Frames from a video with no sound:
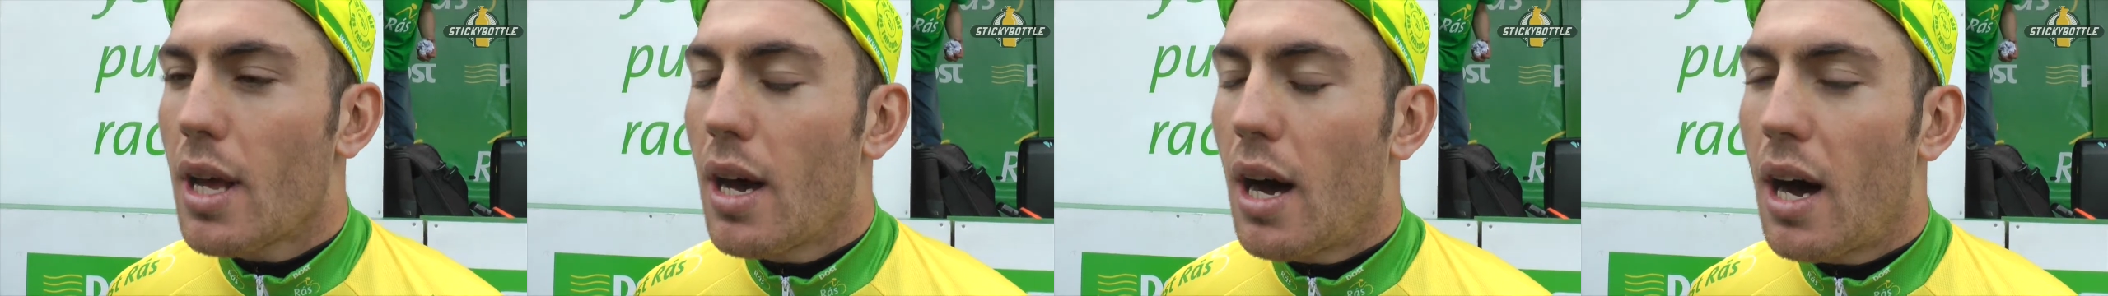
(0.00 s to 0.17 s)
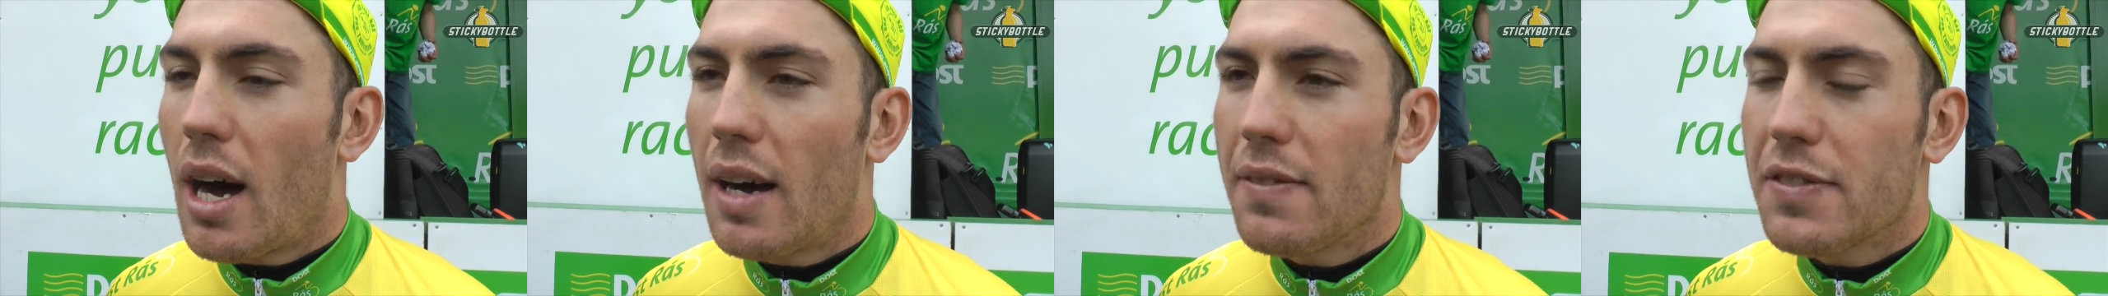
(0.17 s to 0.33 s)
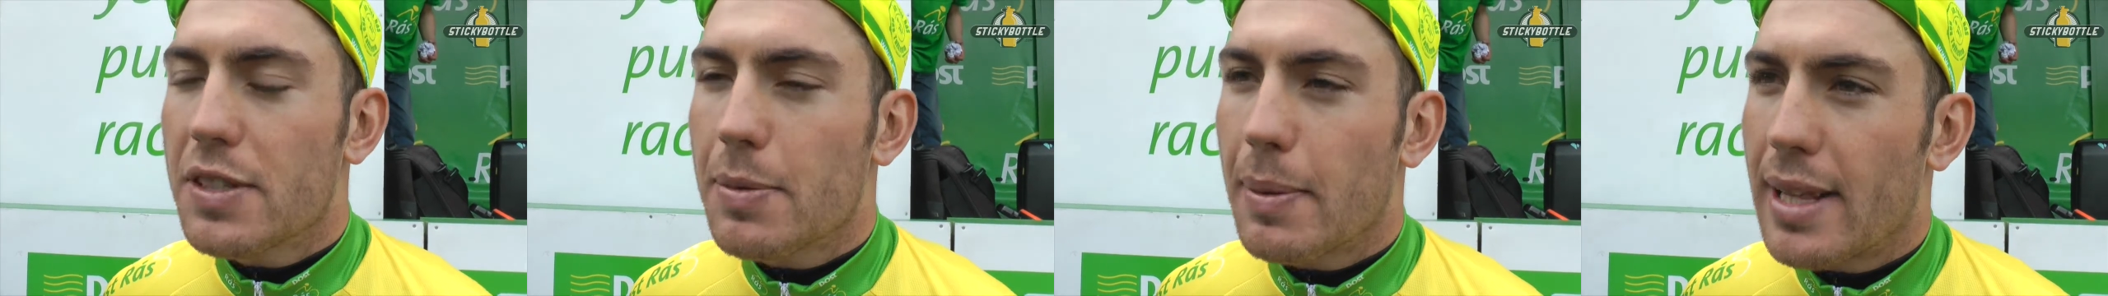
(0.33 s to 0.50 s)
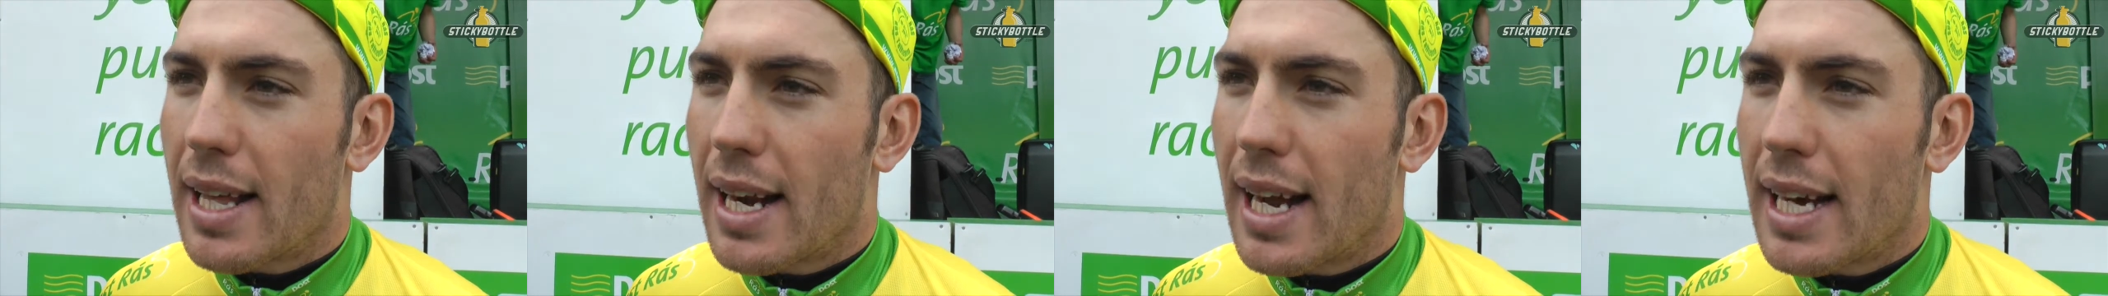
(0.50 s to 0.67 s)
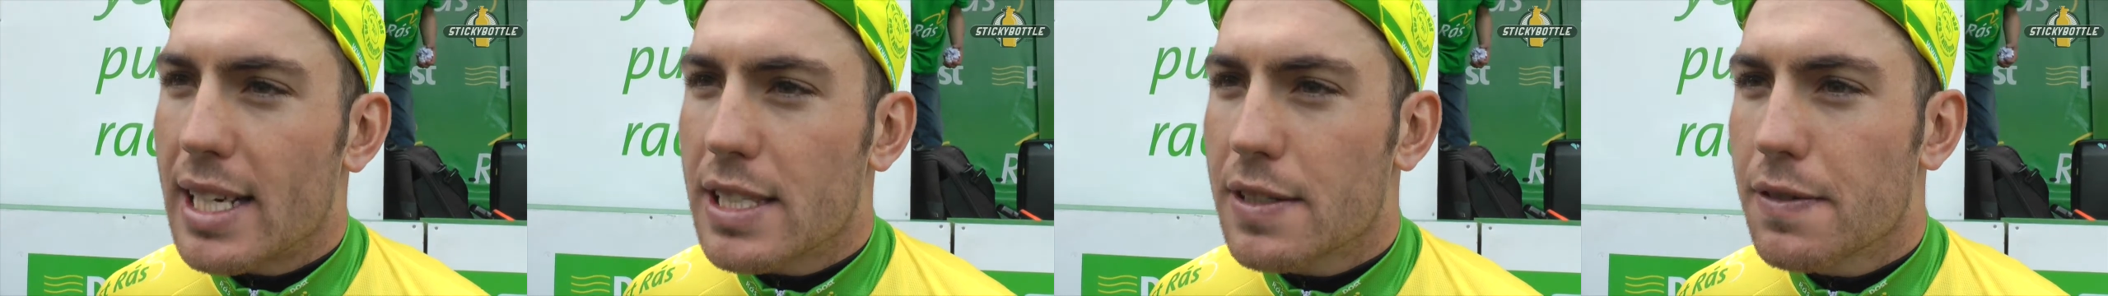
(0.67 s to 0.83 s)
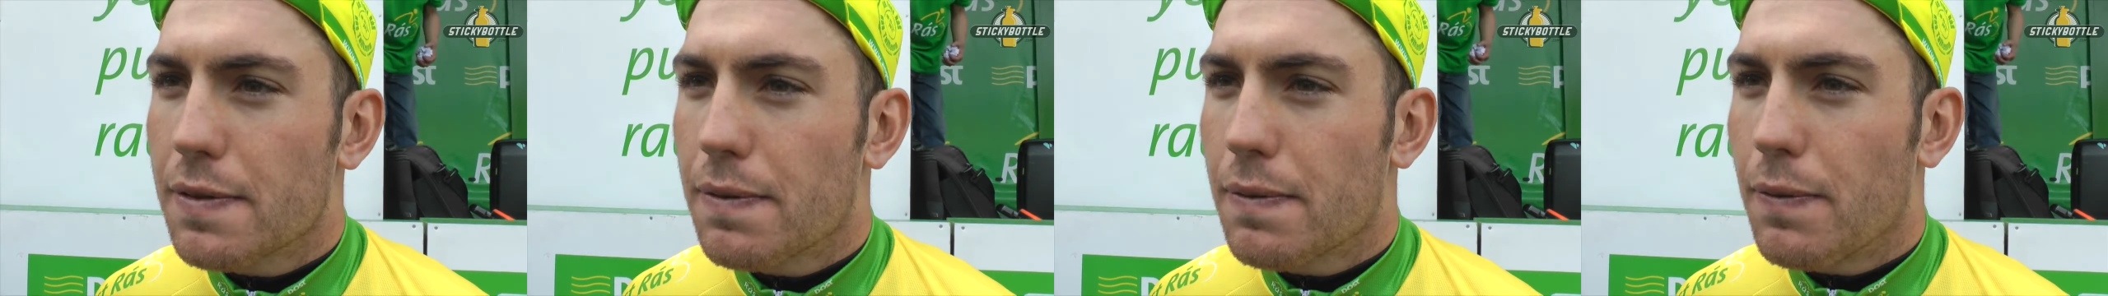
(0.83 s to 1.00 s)
I've spent the
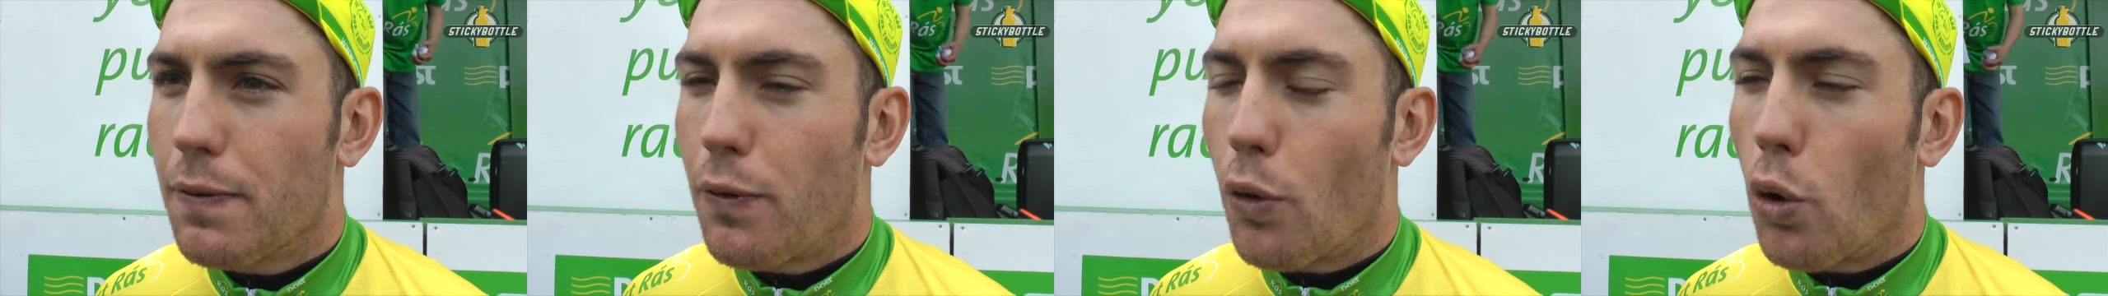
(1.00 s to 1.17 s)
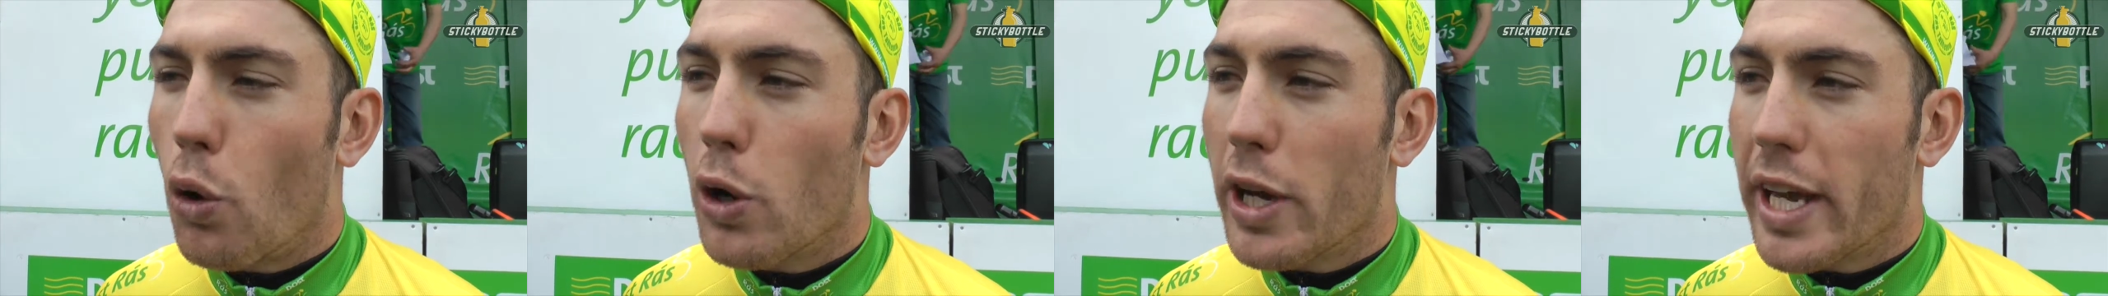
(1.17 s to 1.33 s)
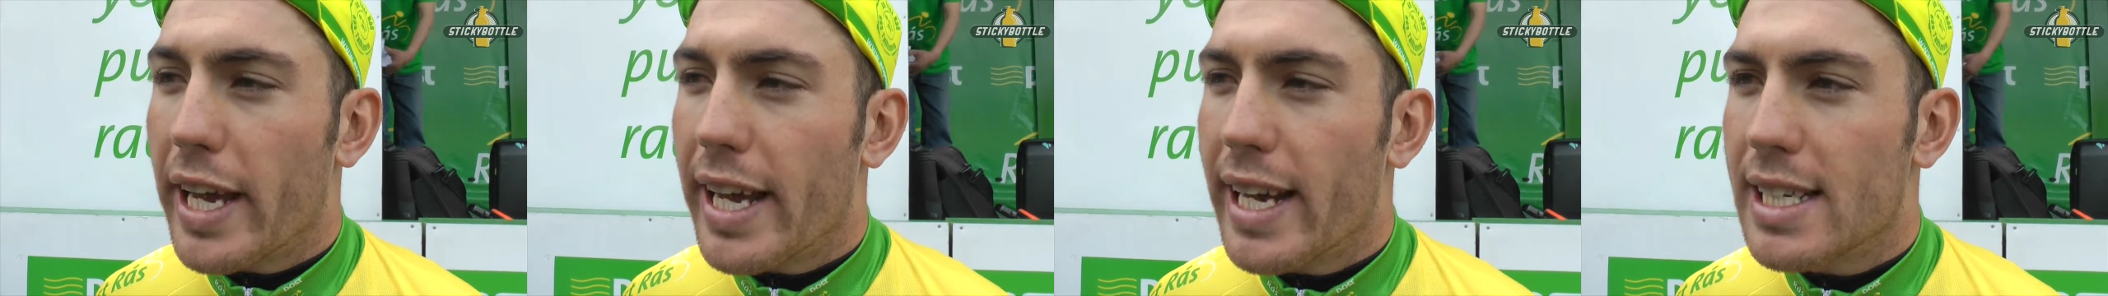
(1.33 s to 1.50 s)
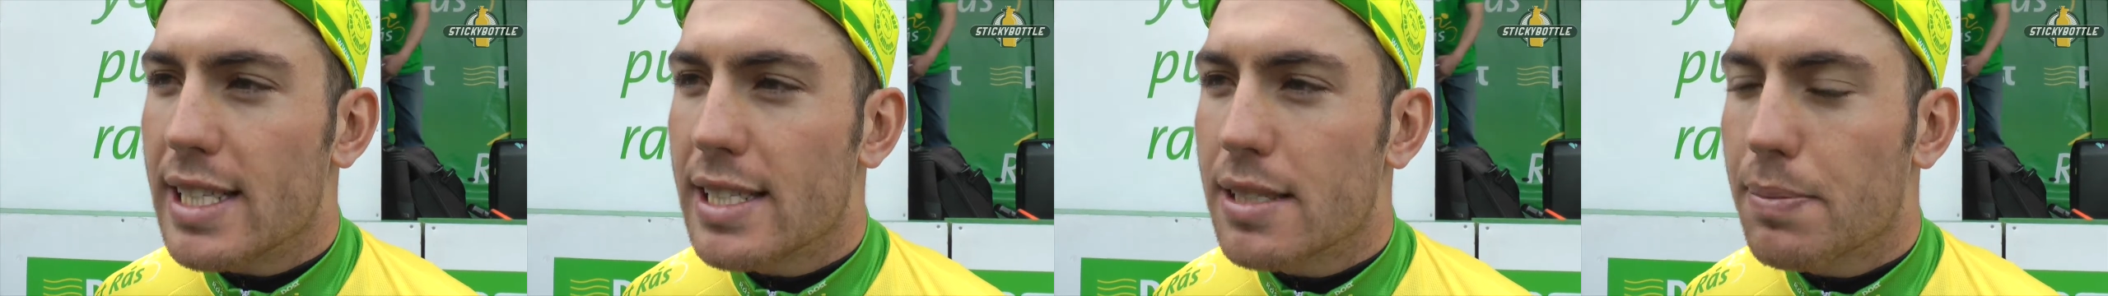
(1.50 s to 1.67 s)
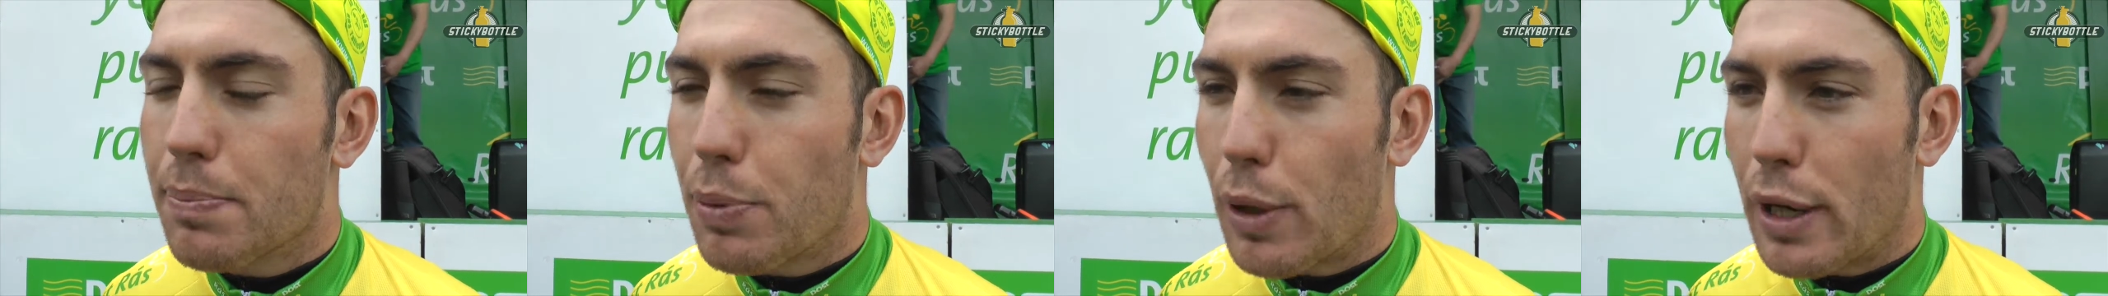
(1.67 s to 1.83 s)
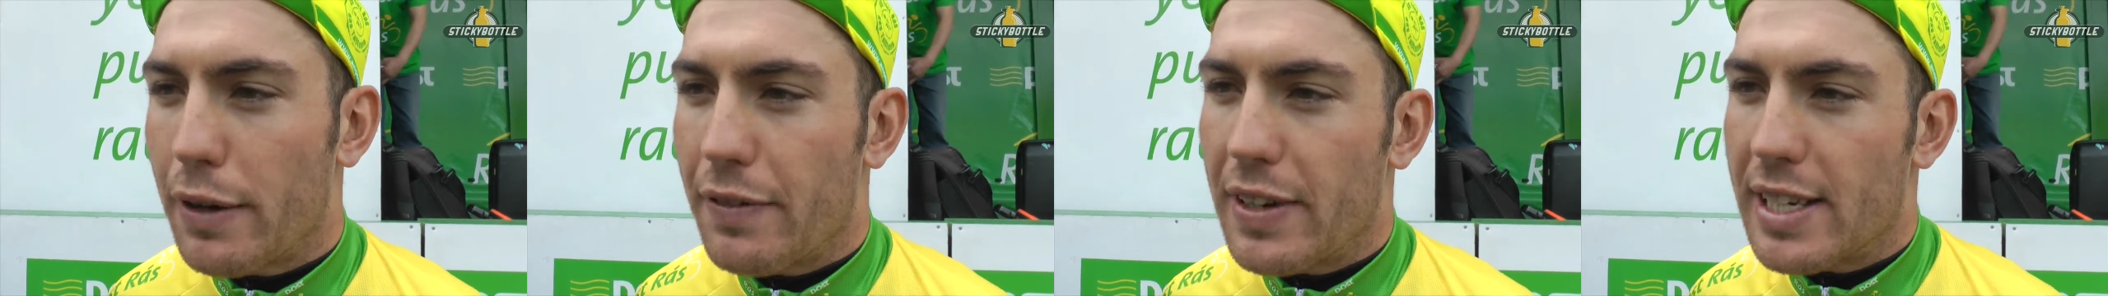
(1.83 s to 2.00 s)
last 4
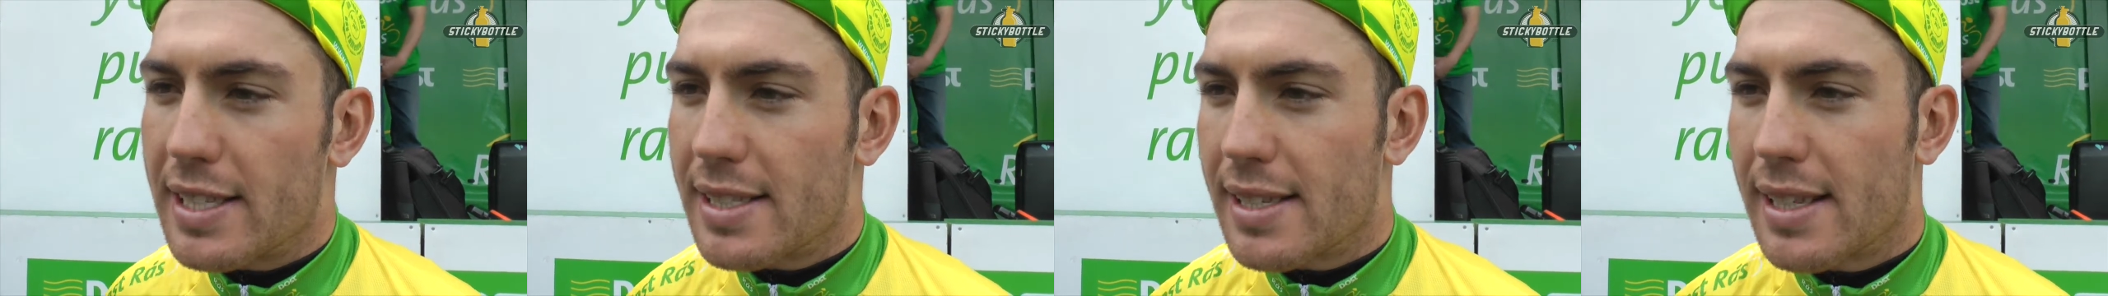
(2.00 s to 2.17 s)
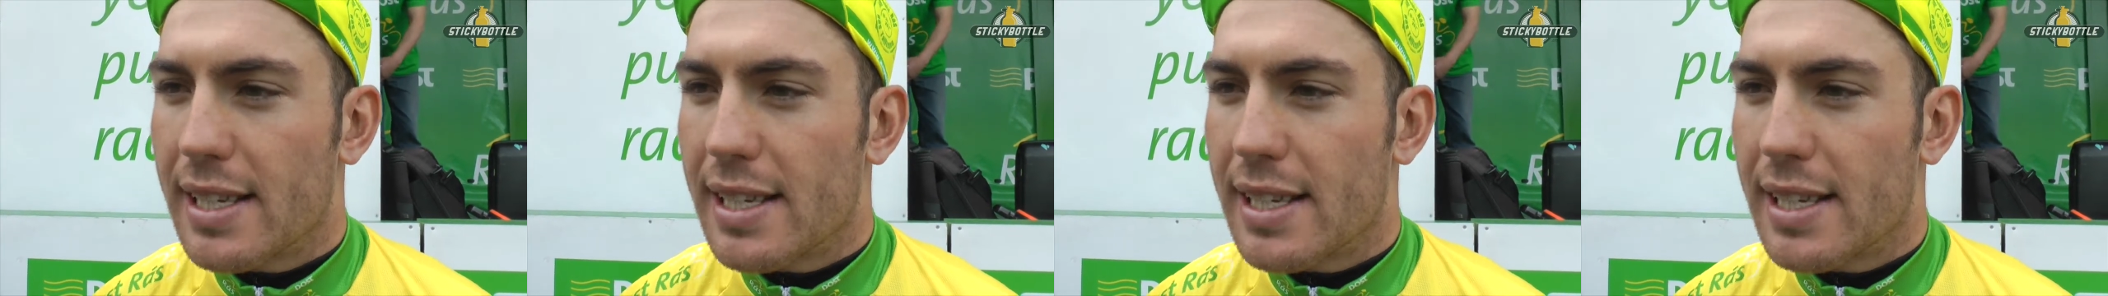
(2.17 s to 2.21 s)
years previous